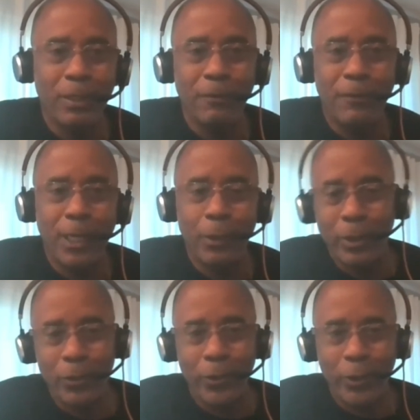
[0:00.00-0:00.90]
following
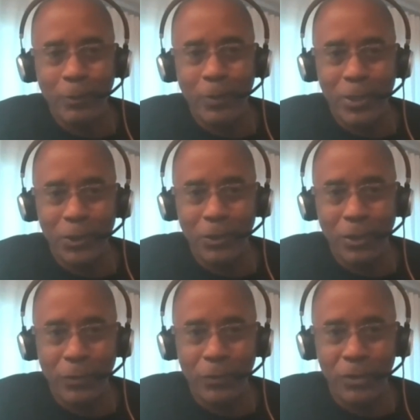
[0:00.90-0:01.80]
Thurgood Marshall
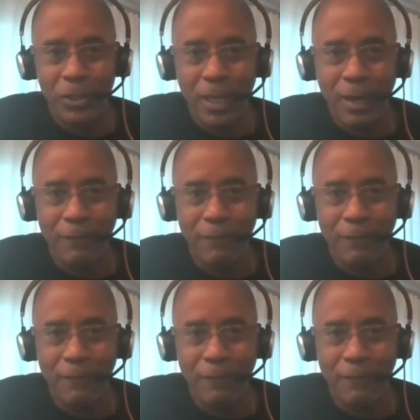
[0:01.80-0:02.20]
all through the South.